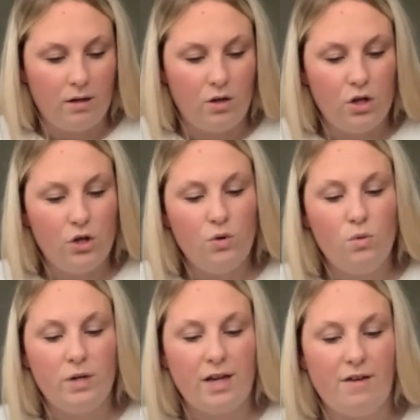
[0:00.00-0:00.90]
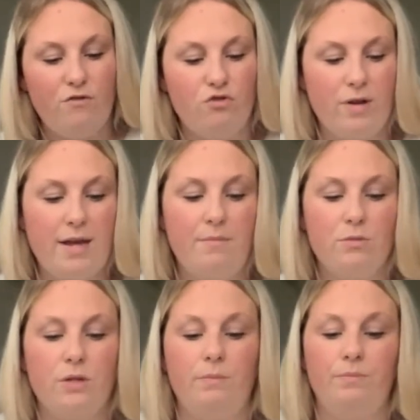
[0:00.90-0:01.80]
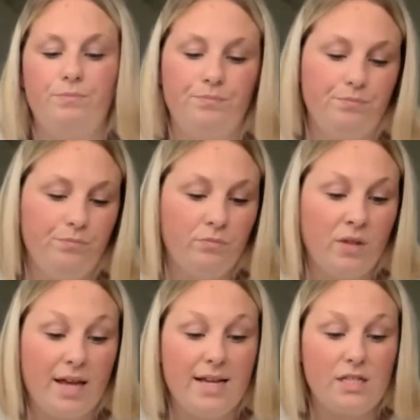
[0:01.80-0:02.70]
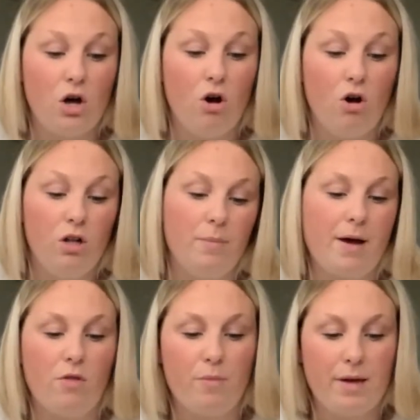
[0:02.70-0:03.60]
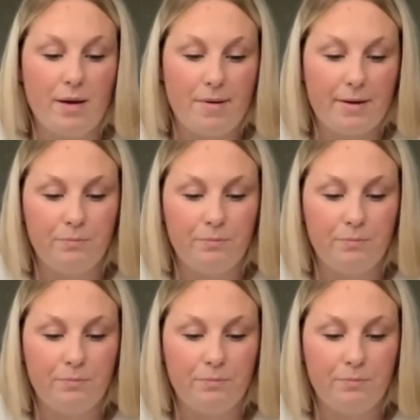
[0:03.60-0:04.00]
Who would have dreamed? It's all about the baby.